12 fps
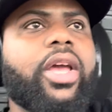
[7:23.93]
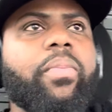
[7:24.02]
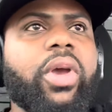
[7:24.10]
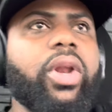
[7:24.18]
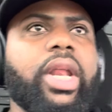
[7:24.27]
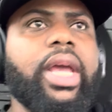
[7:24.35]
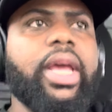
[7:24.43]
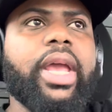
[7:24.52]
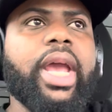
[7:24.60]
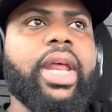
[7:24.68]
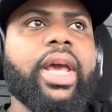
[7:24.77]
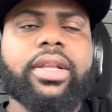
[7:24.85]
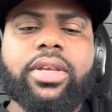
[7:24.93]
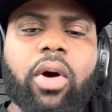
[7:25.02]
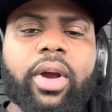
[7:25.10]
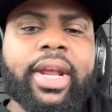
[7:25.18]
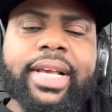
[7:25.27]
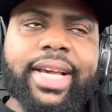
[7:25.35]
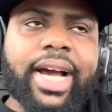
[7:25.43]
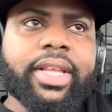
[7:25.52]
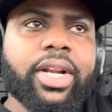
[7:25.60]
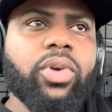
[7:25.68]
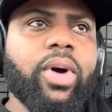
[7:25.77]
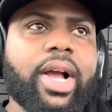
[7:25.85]
community, any other token that's out
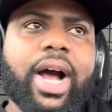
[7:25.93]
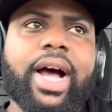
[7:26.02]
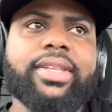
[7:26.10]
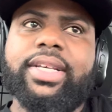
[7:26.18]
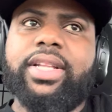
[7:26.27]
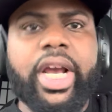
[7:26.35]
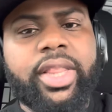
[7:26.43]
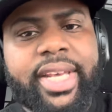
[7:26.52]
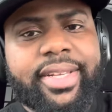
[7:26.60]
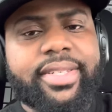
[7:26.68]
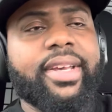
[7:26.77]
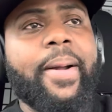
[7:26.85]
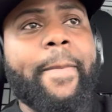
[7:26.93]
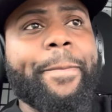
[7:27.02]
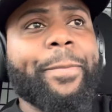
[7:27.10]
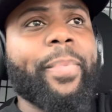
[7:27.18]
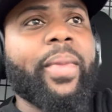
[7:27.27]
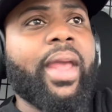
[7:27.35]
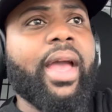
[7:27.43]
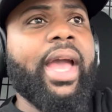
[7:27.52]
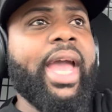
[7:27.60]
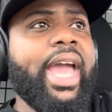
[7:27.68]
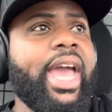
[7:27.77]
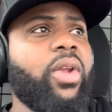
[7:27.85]
there doing contests like this.
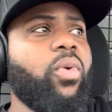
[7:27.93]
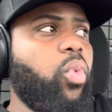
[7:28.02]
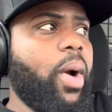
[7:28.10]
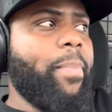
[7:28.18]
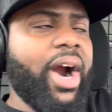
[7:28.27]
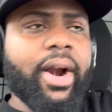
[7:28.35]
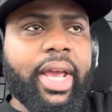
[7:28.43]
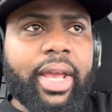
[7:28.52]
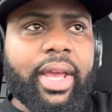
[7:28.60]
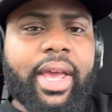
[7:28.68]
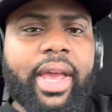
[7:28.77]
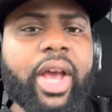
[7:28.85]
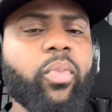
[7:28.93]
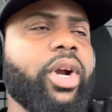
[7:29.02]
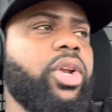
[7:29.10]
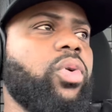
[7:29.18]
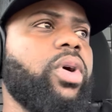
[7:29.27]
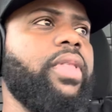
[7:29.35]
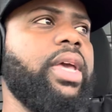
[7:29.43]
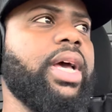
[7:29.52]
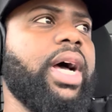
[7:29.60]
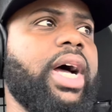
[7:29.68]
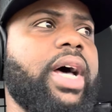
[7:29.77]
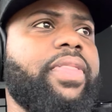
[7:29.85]
And we're burning. And we're doing the
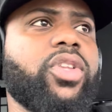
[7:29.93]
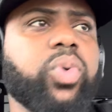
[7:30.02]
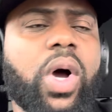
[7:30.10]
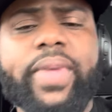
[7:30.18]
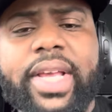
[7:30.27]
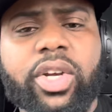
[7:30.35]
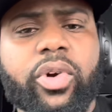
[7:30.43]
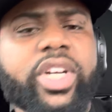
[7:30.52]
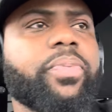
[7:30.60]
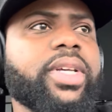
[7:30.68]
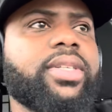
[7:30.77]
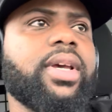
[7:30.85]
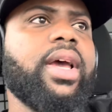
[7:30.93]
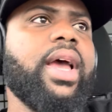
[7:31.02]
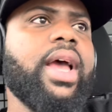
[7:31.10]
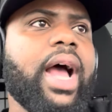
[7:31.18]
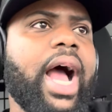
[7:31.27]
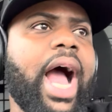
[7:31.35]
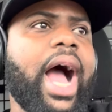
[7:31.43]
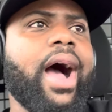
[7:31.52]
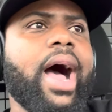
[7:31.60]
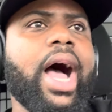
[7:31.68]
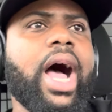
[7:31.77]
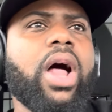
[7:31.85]
uh, the 12 days of Christmas
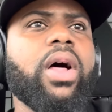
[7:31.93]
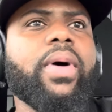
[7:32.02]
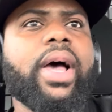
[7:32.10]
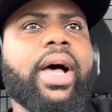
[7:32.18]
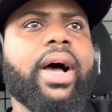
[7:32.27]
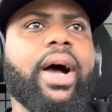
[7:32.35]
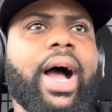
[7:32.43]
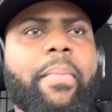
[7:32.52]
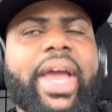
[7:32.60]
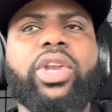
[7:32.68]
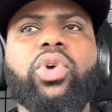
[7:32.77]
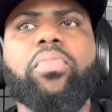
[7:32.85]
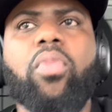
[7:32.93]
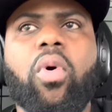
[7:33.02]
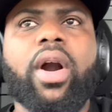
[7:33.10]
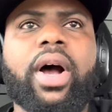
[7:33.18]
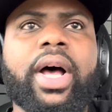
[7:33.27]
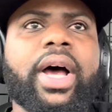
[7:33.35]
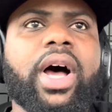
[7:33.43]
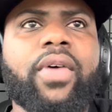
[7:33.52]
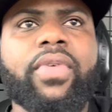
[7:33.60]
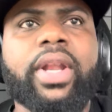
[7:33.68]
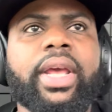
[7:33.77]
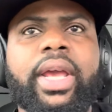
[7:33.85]
I'll, I'll uh, I may do more uh,
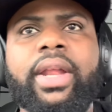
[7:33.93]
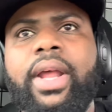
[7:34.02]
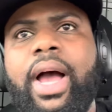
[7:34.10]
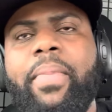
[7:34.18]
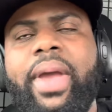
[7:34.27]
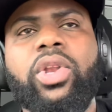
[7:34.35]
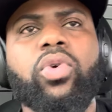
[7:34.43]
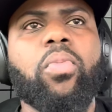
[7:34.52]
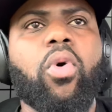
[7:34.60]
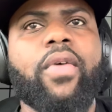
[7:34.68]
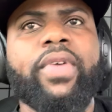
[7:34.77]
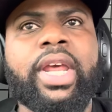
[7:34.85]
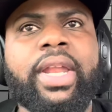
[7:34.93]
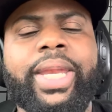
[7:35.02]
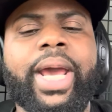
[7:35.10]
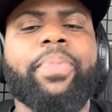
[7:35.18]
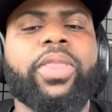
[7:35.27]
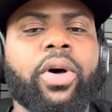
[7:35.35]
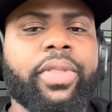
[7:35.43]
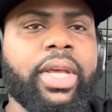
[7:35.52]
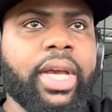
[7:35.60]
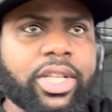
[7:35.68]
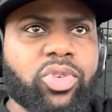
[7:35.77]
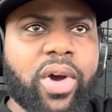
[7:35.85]
of an in I may do more of an in depth on
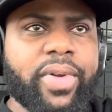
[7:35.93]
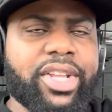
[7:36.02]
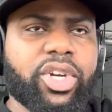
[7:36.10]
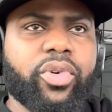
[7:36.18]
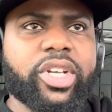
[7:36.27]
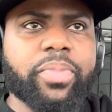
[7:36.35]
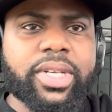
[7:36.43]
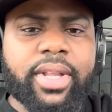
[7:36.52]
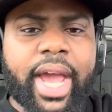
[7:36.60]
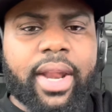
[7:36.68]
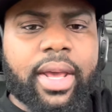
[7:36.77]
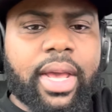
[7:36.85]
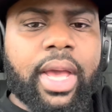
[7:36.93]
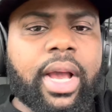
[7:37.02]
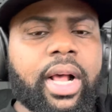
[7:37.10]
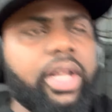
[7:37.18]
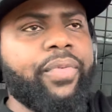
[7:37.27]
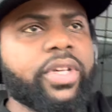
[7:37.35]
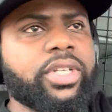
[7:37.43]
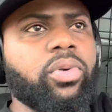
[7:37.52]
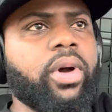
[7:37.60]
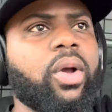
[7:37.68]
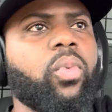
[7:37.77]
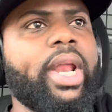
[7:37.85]
the uh, 12 Days of Christmas that Cliff is
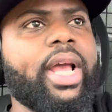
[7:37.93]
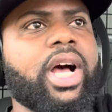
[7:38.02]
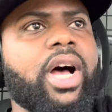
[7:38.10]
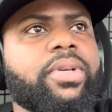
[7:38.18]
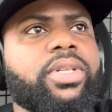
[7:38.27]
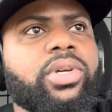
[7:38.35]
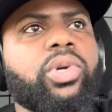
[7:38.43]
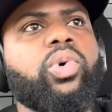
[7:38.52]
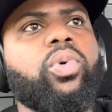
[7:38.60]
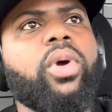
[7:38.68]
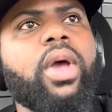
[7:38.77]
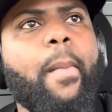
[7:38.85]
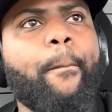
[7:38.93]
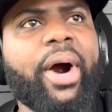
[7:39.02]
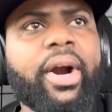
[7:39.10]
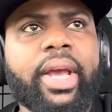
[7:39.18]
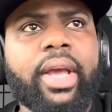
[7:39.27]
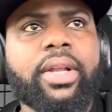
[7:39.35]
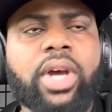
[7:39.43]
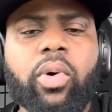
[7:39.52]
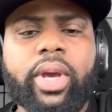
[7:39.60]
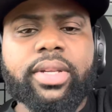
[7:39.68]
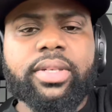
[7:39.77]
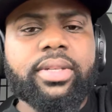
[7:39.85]
doing when it comes to burning
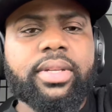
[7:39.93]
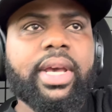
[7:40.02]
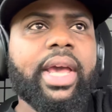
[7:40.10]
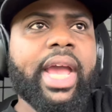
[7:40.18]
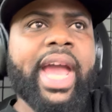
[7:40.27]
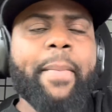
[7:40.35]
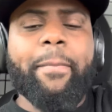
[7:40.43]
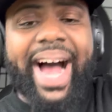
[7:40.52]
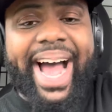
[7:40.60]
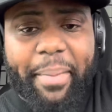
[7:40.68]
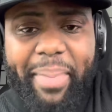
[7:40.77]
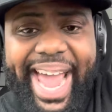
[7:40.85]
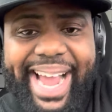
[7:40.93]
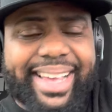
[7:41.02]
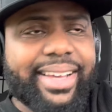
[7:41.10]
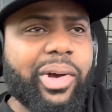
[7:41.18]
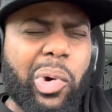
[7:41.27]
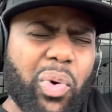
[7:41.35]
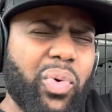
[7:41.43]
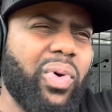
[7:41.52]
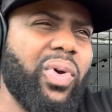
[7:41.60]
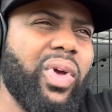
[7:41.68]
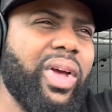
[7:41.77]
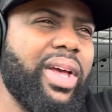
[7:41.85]
tokens and buying back. Whew.
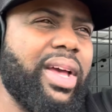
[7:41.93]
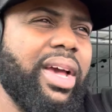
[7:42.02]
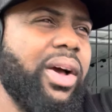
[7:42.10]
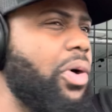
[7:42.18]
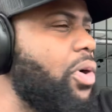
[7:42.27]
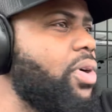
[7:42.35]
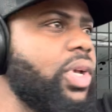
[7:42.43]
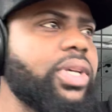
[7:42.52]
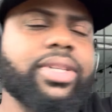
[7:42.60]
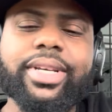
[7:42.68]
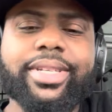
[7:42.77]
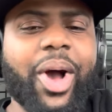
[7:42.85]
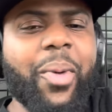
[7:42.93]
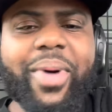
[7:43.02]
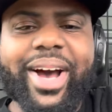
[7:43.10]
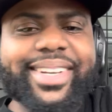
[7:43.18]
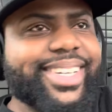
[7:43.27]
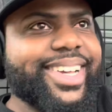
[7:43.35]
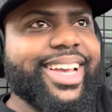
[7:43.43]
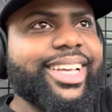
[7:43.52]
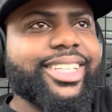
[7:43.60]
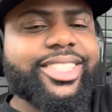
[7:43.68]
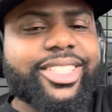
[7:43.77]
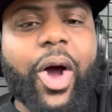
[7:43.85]
Whew. It's just so much,
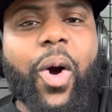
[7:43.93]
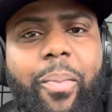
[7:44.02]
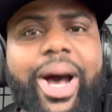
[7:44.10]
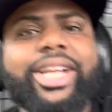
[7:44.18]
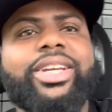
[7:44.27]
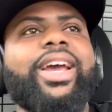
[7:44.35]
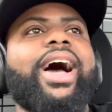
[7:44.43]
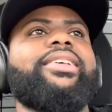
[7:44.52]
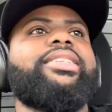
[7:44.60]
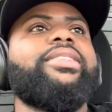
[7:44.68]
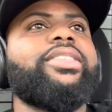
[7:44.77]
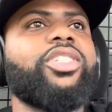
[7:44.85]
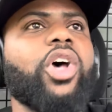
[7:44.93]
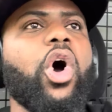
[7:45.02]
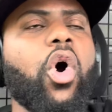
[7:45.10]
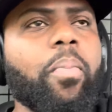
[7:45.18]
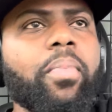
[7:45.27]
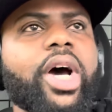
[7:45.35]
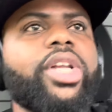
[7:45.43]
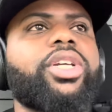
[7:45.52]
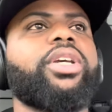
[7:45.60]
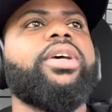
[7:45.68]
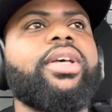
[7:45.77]
so much, guys, so much